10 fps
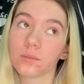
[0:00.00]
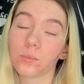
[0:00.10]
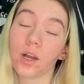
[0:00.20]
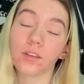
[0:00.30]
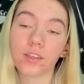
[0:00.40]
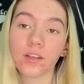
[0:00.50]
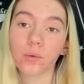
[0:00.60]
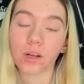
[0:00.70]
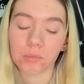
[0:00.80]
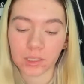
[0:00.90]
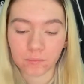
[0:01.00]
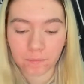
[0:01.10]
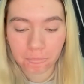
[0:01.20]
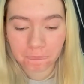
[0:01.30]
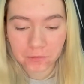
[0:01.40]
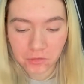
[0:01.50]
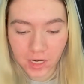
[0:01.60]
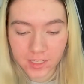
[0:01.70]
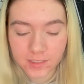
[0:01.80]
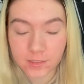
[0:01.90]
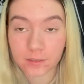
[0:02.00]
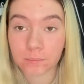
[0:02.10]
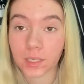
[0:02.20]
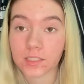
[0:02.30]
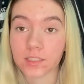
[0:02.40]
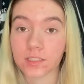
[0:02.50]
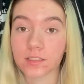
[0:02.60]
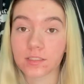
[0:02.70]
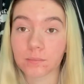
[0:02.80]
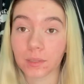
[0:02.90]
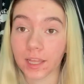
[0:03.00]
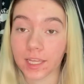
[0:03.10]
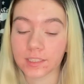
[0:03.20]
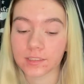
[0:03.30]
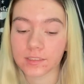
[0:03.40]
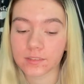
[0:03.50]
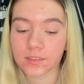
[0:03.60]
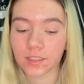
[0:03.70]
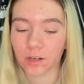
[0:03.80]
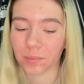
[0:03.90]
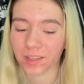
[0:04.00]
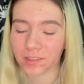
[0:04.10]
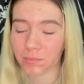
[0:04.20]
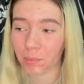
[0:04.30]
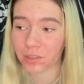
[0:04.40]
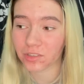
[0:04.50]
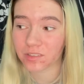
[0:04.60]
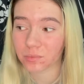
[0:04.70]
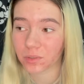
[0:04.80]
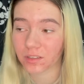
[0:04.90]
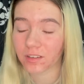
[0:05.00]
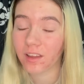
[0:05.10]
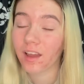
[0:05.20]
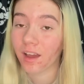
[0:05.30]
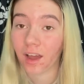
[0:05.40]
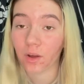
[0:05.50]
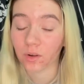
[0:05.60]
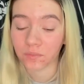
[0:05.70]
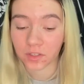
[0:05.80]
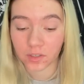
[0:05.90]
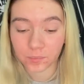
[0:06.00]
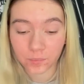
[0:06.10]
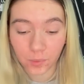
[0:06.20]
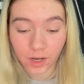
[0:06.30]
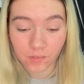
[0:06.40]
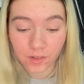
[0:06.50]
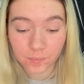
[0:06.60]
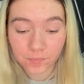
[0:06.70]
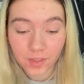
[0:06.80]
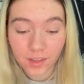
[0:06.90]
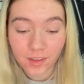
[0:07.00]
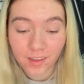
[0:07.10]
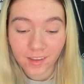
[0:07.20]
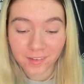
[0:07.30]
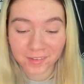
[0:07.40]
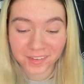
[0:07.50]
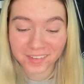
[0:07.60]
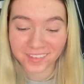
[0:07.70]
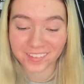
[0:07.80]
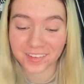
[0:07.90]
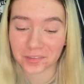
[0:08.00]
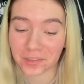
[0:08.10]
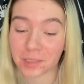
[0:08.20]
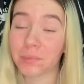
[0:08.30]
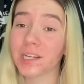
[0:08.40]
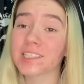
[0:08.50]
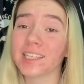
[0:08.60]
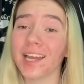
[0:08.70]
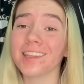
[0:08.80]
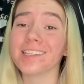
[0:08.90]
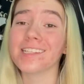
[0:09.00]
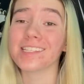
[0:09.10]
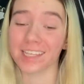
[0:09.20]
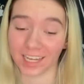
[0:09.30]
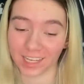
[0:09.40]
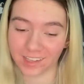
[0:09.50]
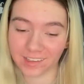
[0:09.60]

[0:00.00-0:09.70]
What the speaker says: Well, you know what I mean. Trains, buses, planes. Are planes public transport? I don't even know. Whatever. You're going to read a book set in the city